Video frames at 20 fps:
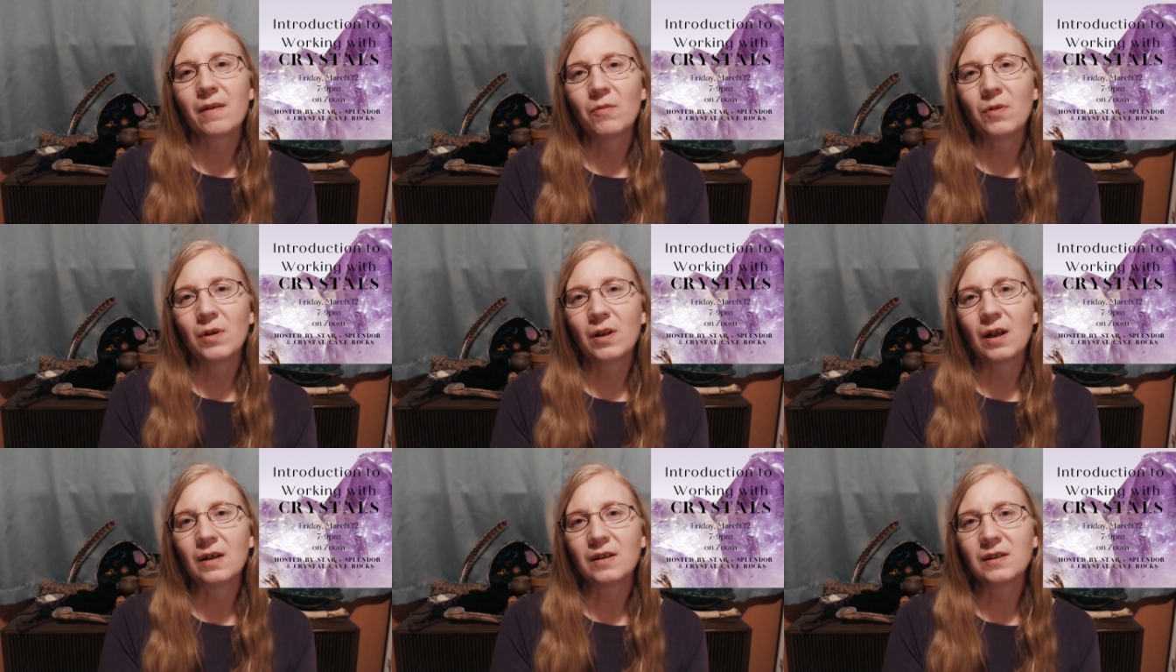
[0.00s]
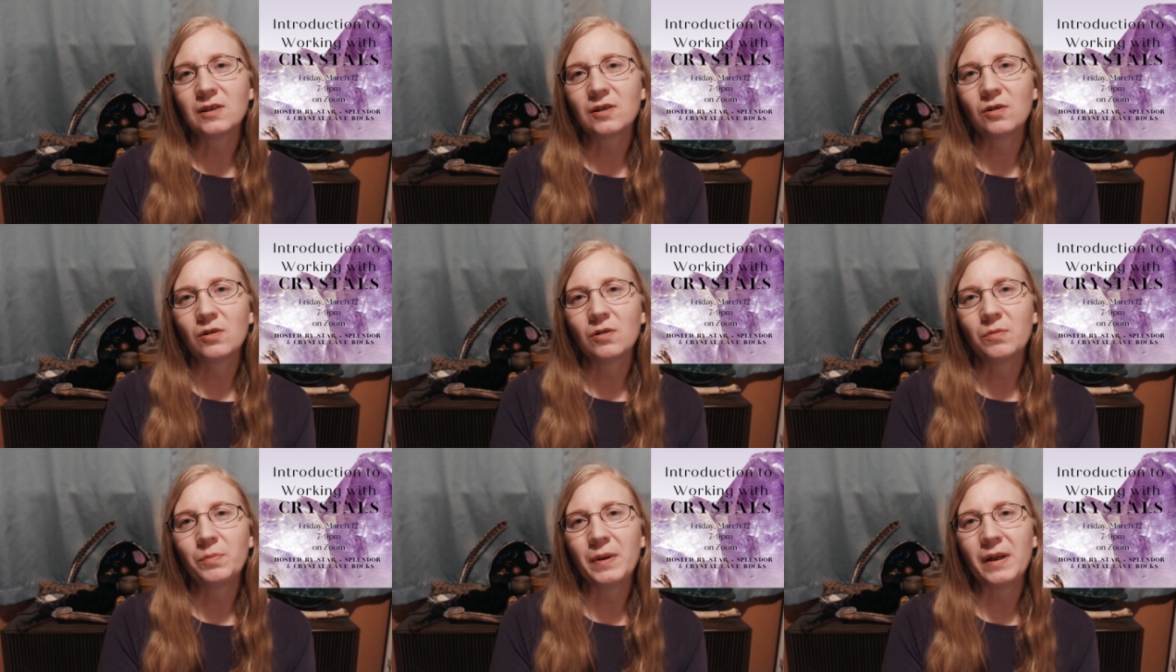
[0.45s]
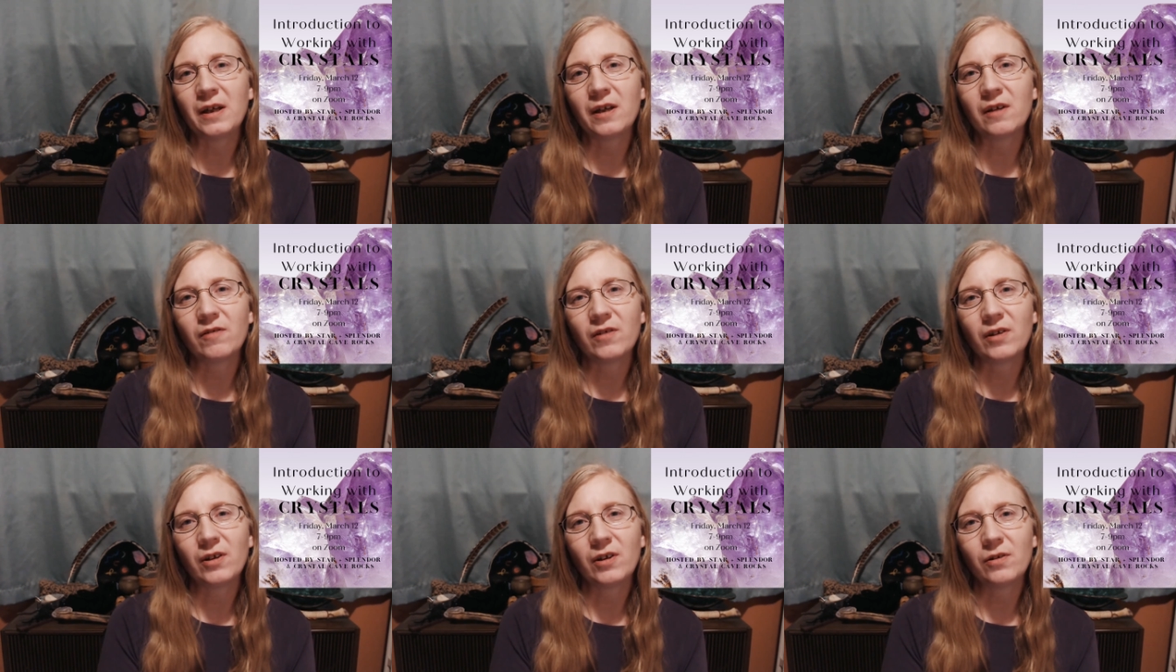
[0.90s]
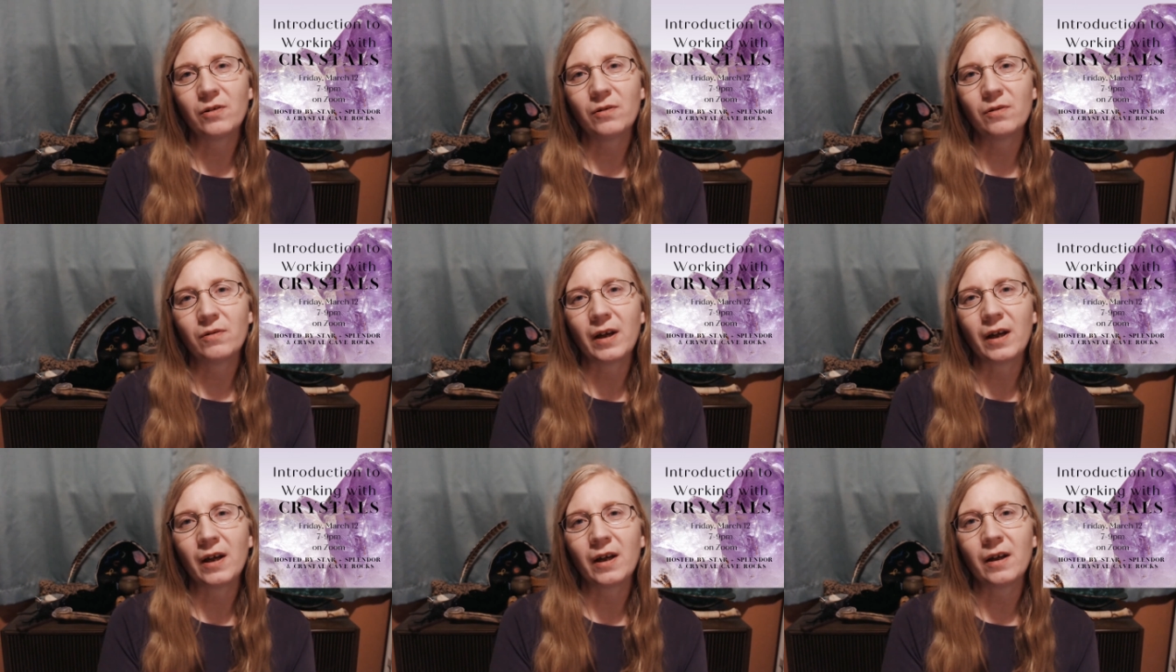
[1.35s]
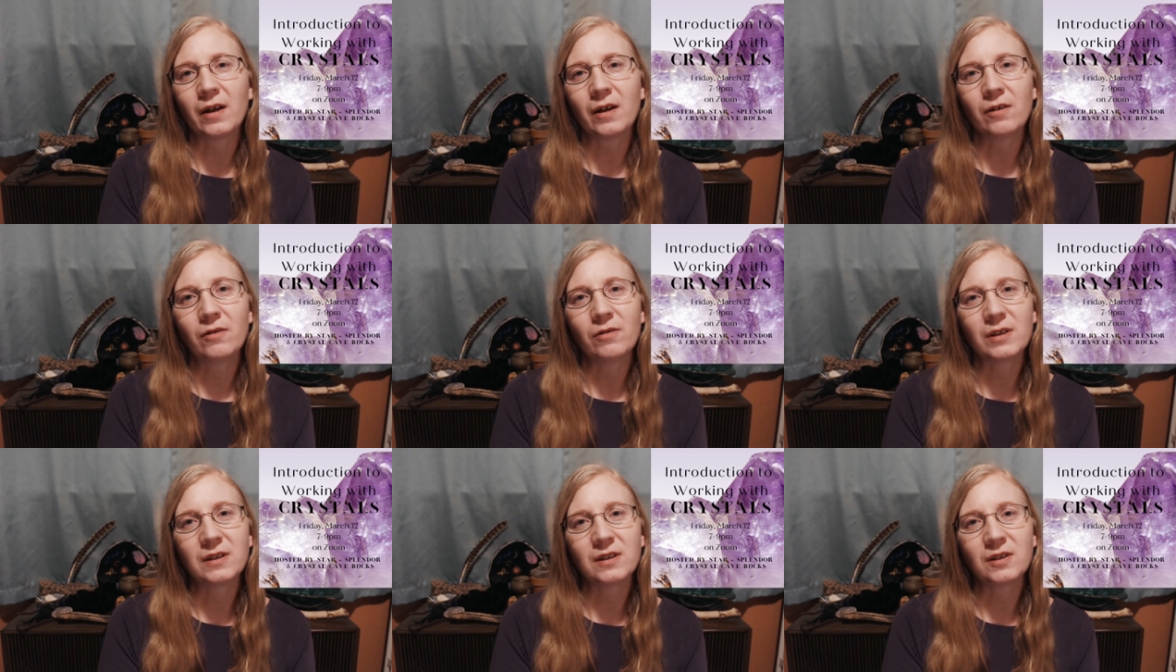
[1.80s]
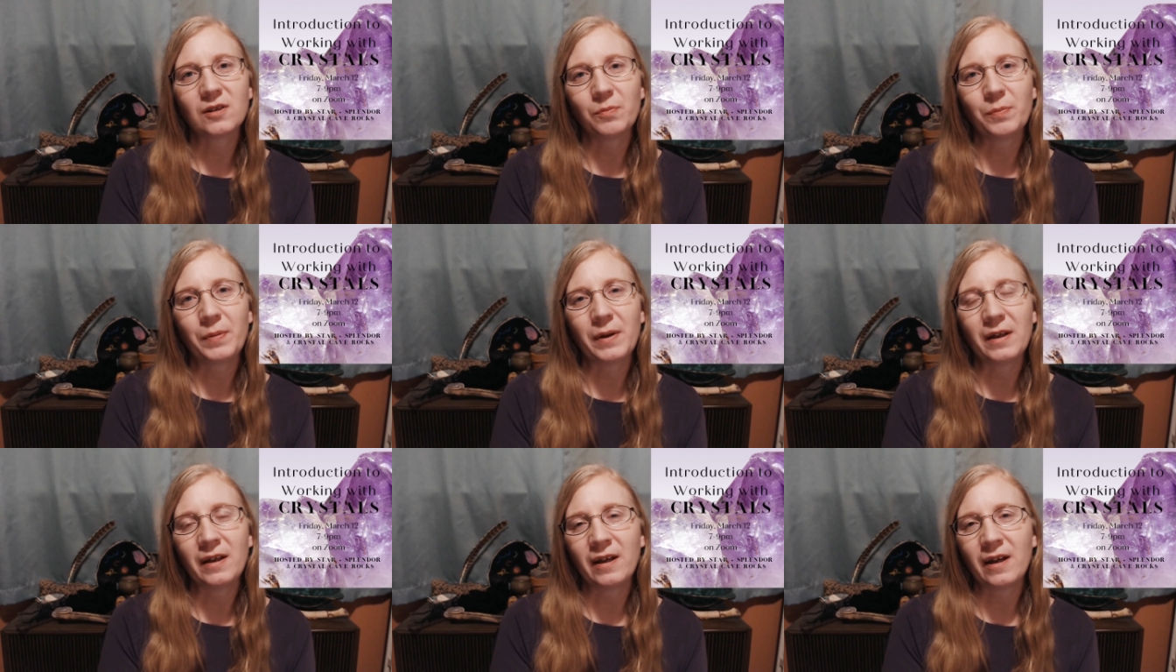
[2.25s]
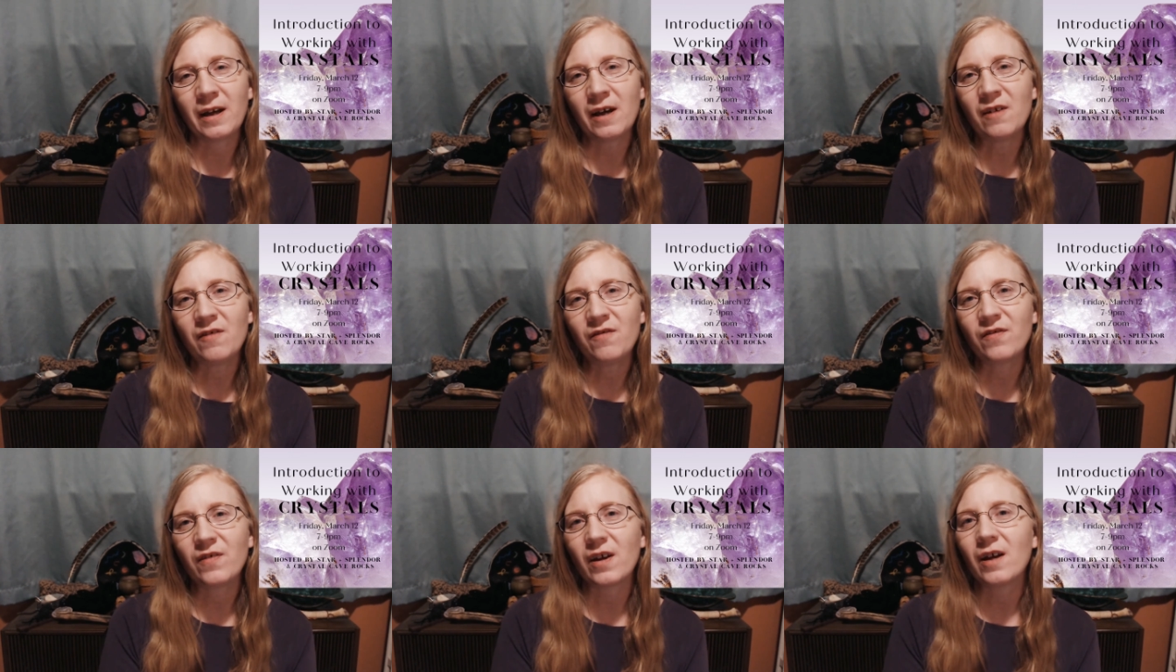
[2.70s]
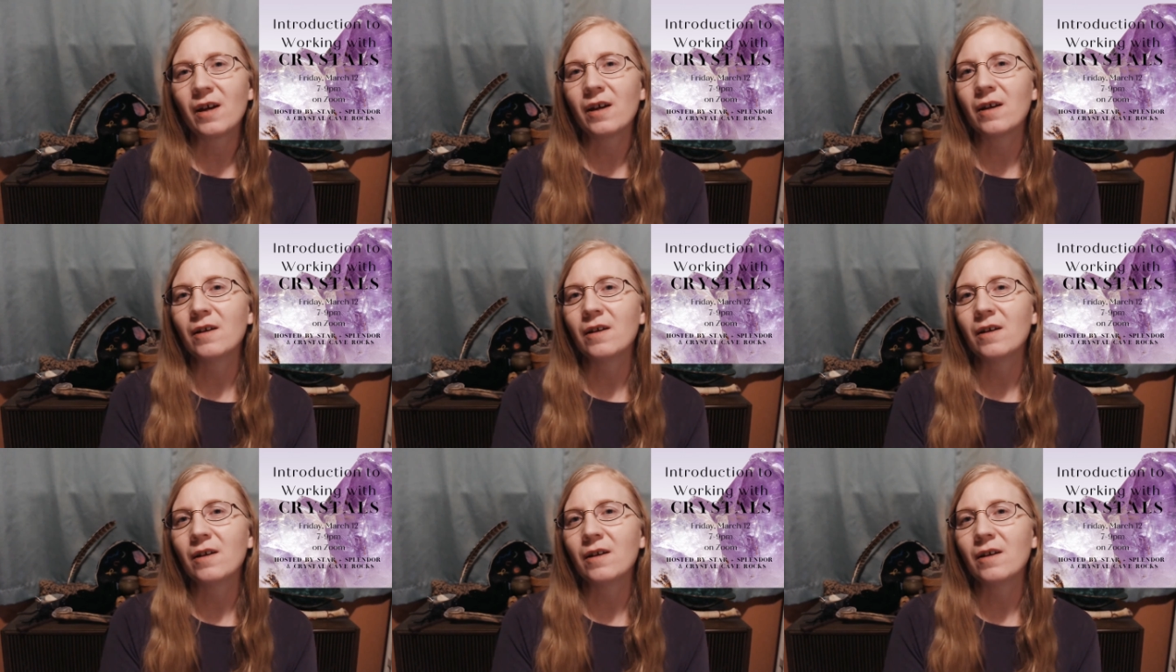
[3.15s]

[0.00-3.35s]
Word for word: we'll also be giving you a crystal PDF and